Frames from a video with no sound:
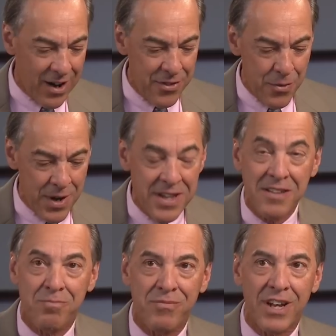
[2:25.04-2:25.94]
Are there
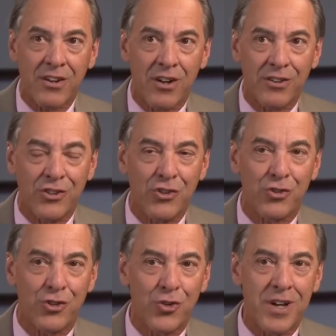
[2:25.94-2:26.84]
any
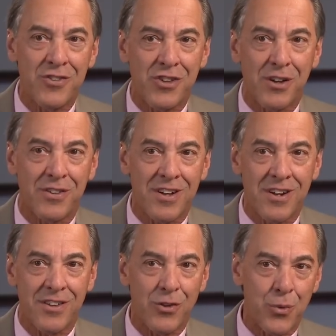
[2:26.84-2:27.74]
technologies or trends out
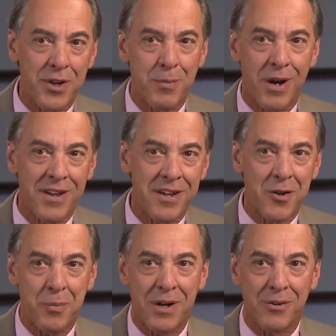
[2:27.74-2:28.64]
there that you read about,
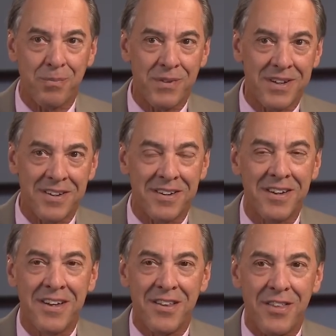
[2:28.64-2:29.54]
hear about, uh,
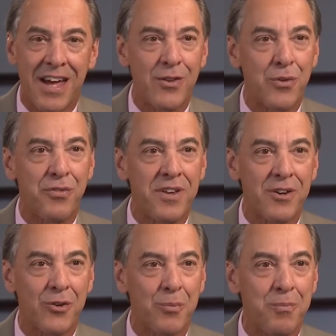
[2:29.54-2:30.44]
that you
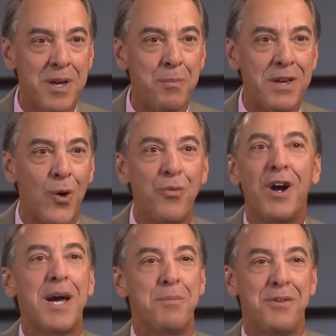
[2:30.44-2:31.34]
feel may be
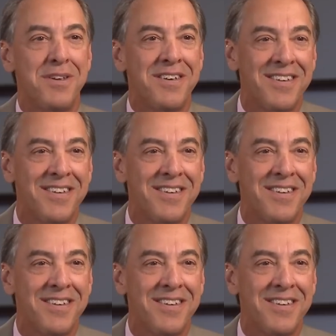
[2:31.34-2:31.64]
overhyped?